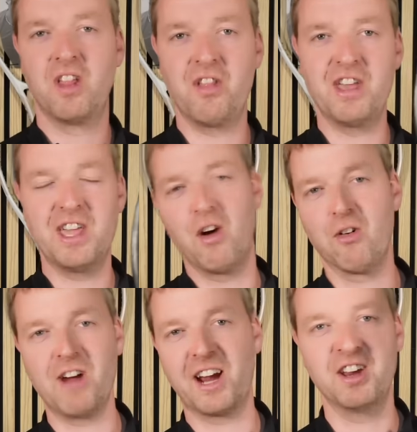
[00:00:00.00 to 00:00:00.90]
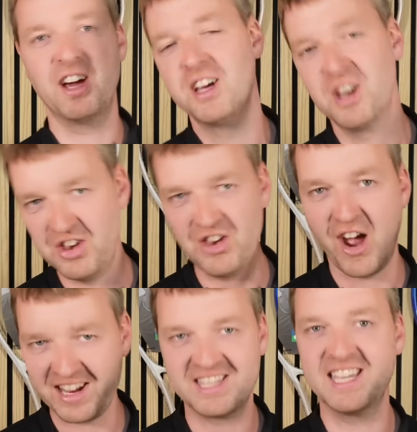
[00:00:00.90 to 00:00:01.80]
the Regner
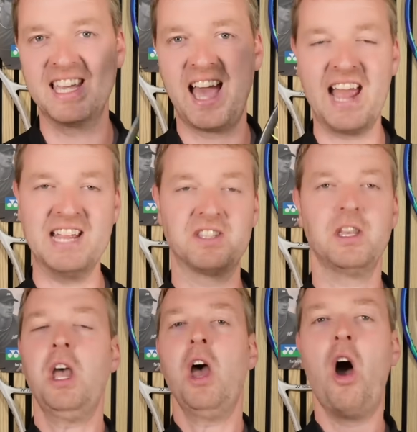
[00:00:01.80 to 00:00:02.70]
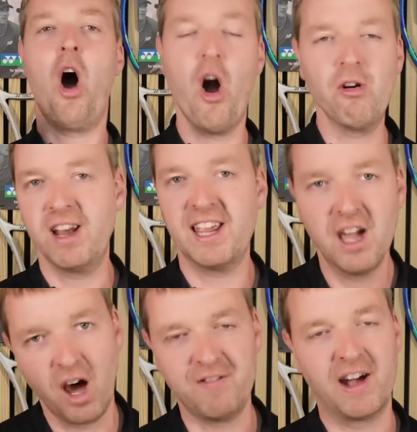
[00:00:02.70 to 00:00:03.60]
98. Only
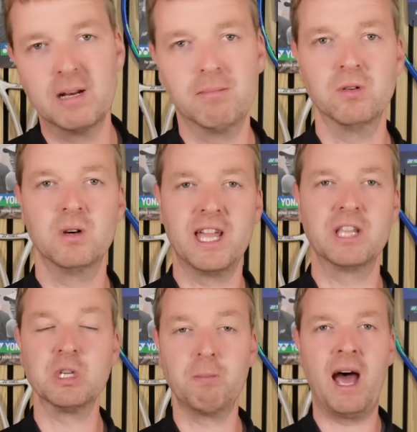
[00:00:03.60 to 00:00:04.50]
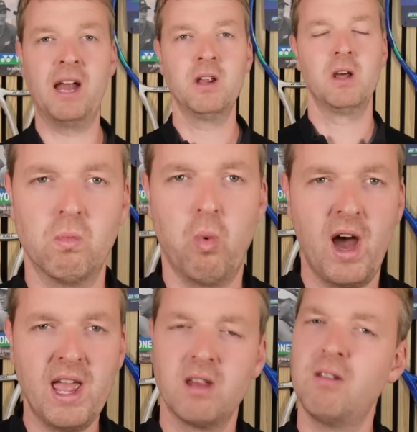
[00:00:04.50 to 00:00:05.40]
available in Japan.
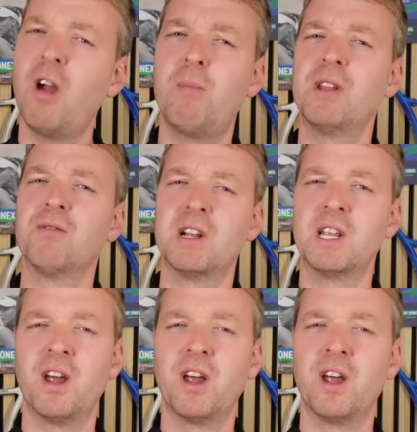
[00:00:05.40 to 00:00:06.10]
Why? Nobody really